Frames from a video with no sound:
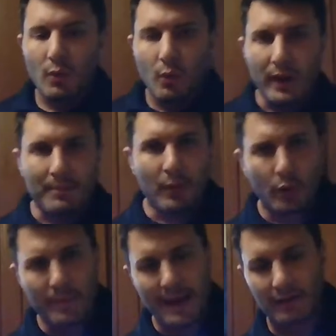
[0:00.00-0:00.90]
We at
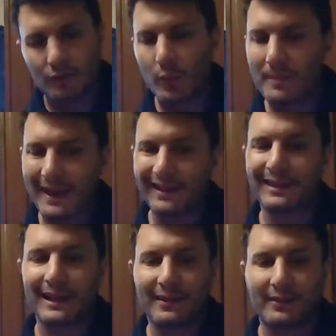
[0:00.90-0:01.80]
Moldmedics, we made a
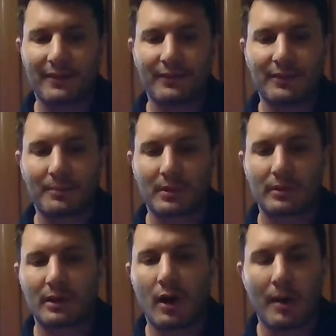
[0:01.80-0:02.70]
list of some
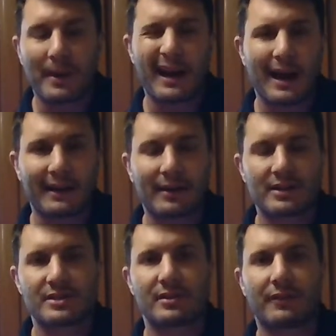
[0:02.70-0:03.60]
common
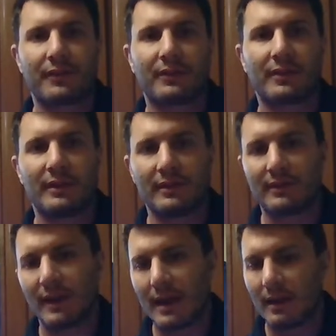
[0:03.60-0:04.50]
high-touch
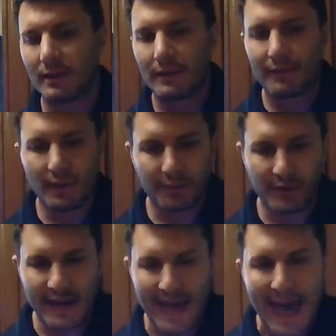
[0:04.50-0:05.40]
surfaces. Feel
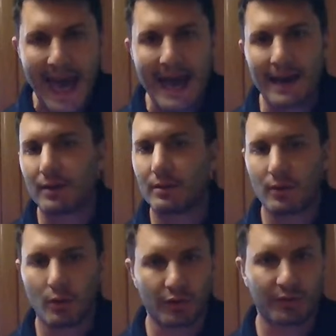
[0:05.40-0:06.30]
free to add
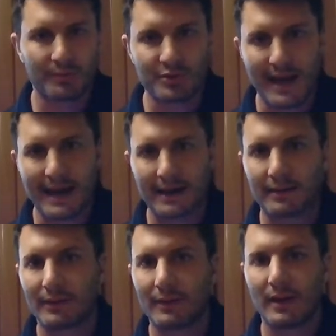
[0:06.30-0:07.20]
or
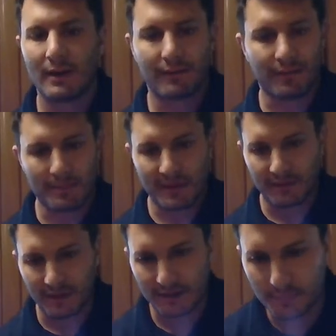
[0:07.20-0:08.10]
subtract from
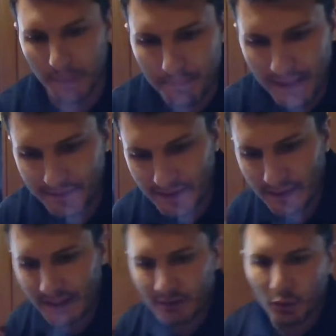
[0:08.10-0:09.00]
this list. But
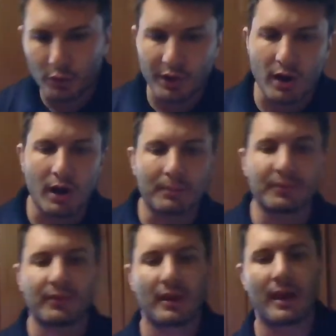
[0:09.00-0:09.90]
basically,
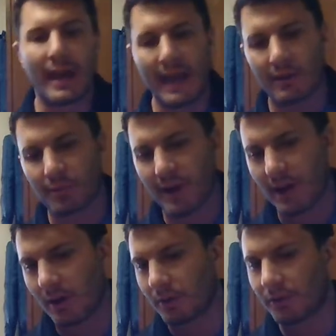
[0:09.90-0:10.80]
doorknobs,
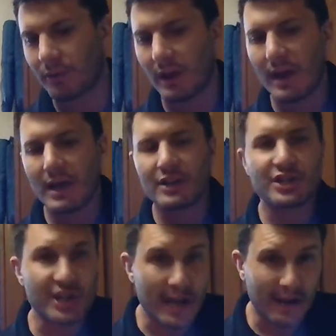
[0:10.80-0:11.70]
handrails,
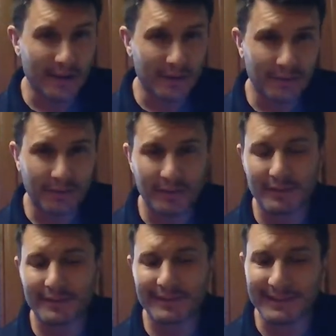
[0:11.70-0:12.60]
chairs,
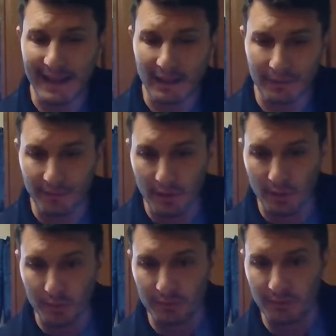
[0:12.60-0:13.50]

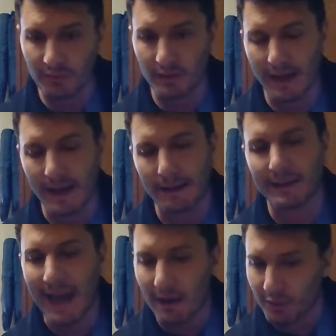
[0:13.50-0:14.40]
telephones,
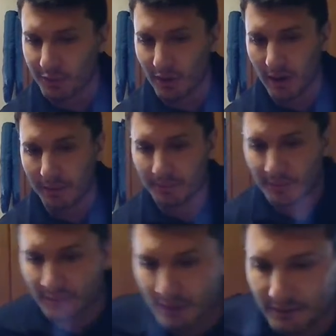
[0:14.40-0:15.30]
countertops,
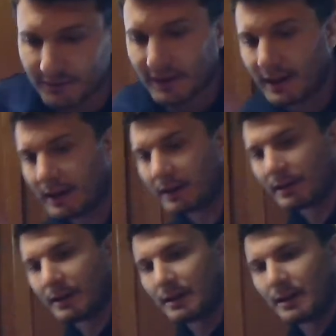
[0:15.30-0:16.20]
as you can see,
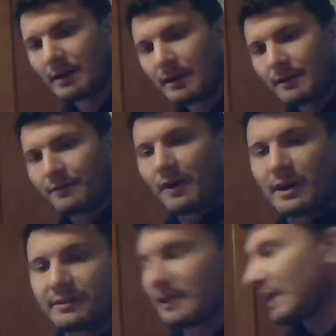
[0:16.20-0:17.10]

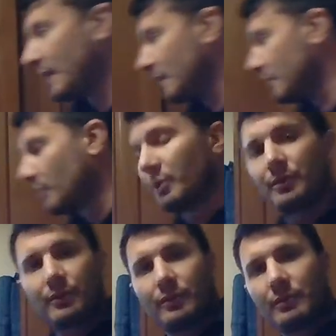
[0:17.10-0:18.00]
faucet
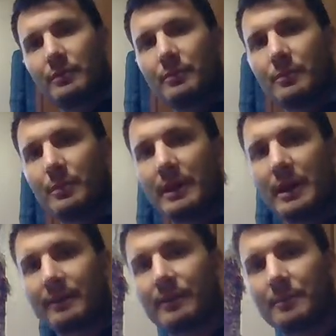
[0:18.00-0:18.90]
handles. We
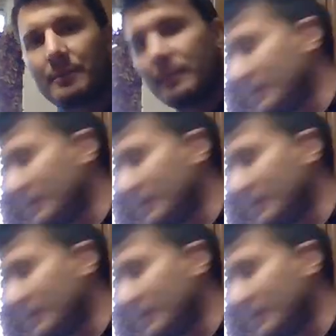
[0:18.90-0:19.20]
got some